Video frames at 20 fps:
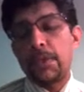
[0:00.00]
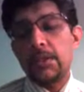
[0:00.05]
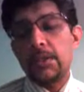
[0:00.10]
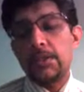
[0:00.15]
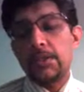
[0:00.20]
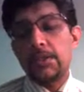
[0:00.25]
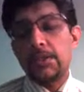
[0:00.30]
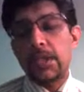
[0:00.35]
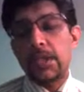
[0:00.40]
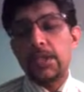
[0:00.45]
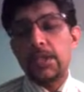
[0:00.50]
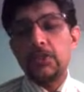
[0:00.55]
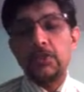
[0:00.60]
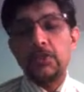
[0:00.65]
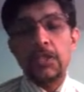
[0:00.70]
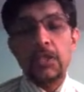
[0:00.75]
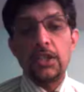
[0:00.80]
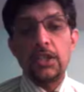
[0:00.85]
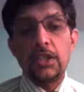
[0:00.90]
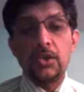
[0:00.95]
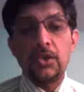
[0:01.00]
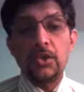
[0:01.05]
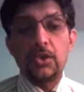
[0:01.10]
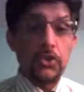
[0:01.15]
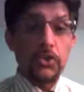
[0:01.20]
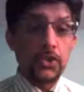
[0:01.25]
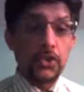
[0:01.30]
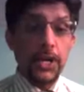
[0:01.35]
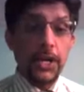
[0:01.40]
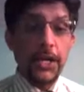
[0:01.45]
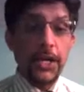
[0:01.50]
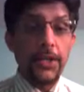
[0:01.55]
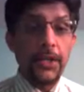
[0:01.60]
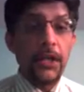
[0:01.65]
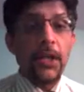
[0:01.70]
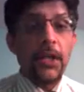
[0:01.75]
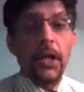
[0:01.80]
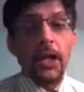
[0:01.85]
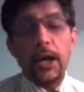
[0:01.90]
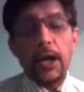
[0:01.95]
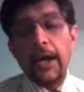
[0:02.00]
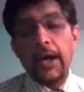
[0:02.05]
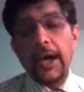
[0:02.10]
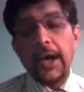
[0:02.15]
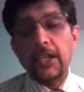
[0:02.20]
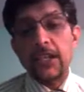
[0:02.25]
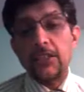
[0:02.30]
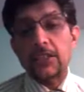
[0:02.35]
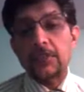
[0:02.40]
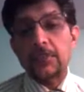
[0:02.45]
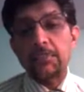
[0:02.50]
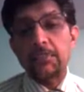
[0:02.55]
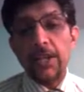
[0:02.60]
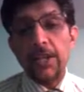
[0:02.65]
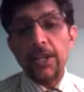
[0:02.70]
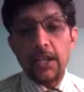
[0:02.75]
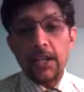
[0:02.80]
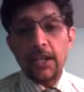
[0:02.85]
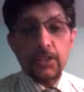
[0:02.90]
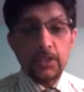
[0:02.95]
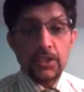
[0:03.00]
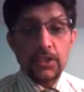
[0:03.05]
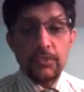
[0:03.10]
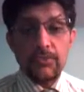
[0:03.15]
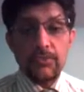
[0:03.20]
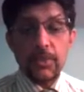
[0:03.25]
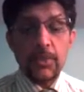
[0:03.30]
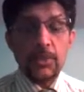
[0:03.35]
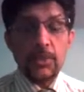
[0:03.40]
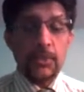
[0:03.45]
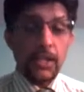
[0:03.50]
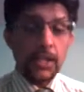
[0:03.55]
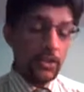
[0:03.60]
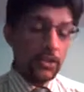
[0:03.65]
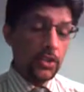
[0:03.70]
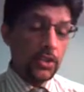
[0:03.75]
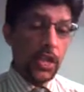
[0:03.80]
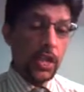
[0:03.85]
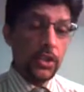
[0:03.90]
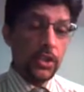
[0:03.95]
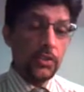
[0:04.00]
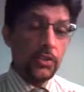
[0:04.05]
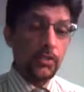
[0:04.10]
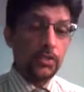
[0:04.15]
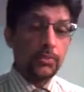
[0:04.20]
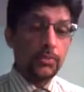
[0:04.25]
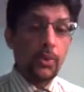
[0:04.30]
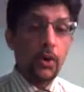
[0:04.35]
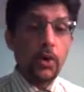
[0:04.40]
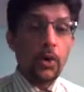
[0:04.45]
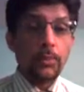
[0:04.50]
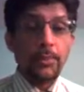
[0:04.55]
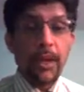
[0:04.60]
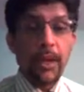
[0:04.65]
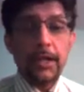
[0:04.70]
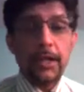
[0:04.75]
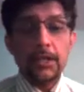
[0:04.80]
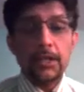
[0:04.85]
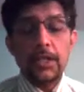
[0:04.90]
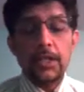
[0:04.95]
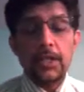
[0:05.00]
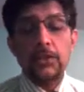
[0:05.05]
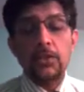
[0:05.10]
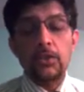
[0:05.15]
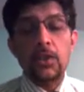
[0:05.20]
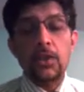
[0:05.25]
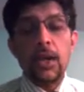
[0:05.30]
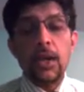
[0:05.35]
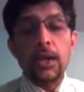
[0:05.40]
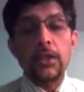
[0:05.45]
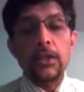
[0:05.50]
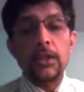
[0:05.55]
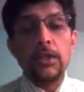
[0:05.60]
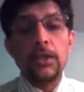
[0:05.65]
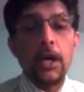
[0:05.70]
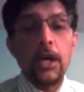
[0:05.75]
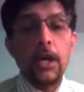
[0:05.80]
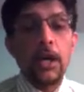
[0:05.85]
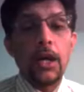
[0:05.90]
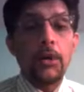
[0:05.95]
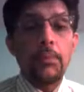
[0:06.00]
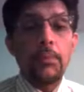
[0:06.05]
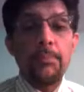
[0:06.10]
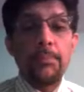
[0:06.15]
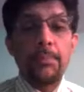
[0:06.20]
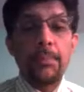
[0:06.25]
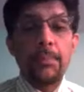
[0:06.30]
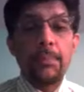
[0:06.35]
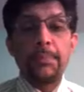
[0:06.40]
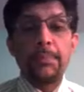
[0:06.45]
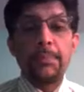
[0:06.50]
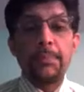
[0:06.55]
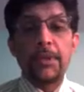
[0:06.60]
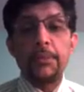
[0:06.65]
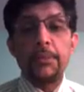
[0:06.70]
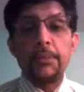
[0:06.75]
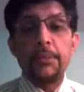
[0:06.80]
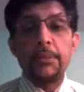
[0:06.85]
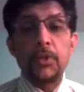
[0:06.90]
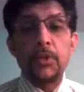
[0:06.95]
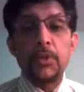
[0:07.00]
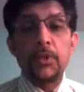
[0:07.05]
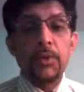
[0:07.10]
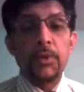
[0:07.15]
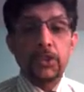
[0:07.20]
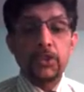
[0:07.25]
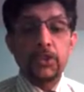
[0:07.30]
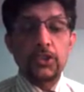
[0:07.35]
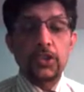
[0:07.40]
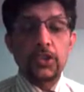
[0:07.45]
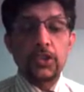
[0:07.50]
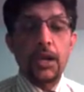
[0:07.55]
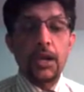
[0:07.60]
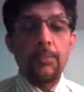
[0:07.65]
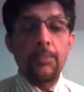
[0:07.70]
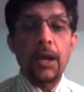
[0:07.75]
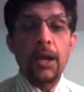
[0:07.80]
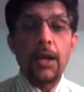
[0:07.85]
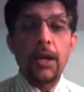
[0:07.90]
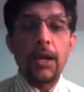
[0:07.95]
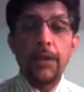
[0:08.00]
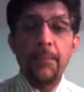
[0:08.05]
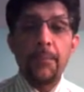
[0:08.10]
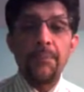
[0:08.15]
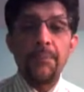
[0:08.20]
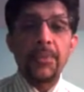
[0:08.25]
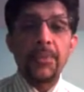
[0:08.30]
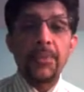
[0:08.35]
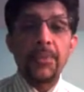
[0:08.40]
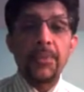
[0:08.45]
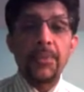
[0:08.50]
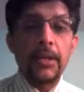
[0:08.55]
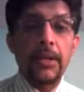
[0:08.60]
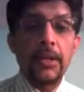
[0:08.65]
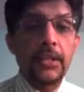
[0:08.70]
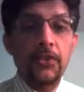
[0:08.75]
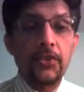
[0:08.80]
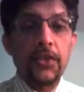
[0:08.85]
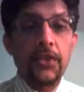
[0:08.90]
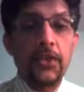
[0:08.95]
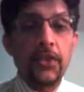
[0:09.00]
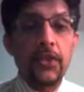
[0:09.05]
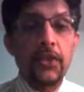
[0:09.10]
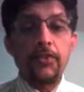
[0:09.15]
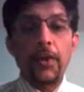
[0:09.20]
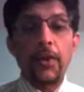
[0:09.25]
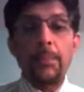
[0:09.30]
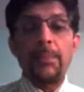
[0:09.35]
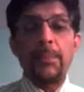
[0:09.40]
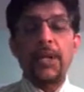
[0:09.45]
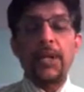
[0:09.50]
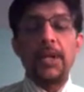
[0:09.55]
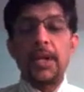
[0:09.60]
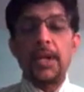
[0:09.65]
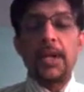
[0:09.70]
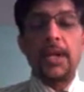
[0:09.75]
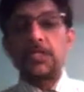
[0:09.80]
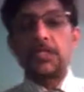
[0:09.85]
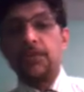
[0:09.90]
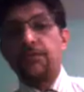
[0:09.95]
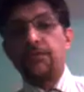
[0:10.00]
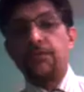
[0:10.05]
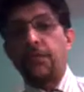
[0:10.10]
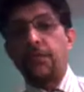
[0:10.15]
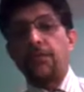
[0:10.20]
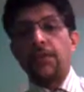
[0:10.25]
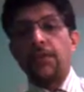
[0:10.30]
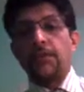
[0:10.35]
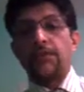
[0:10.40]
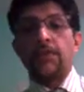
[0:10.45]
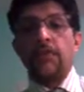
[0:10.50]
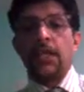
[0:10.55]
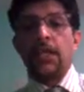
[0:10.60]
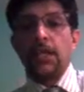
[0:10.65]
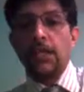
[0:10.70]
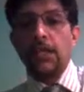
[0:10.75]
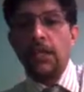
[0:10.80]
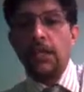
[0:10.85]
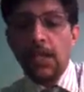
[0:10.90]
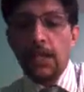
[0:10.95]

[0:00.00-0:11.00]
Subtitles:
stage the crusade. As Bilal Asif, Nathan Lyon was brought back, and Nathan Lyon picked up 2 wickets by getting rid of Bilal Asif for 15